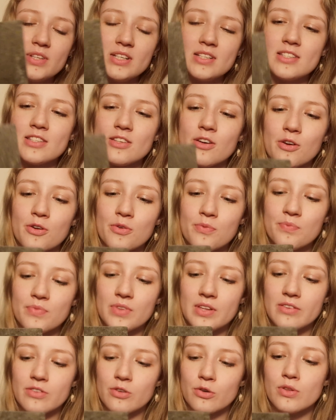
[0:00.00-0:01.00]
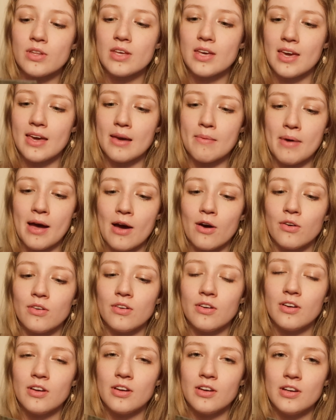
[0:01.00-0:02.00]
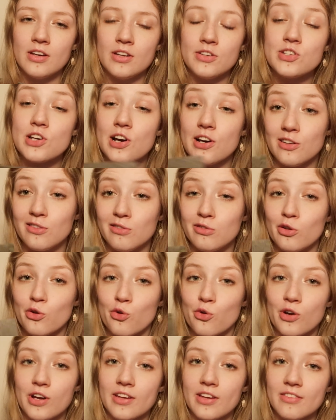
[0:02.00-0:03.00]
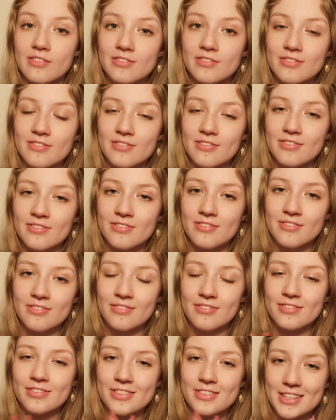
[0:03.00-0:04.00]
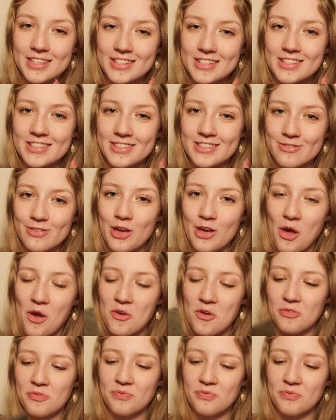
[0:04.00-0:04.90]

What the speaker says: So if you're thinking about tile flooring, this is for you.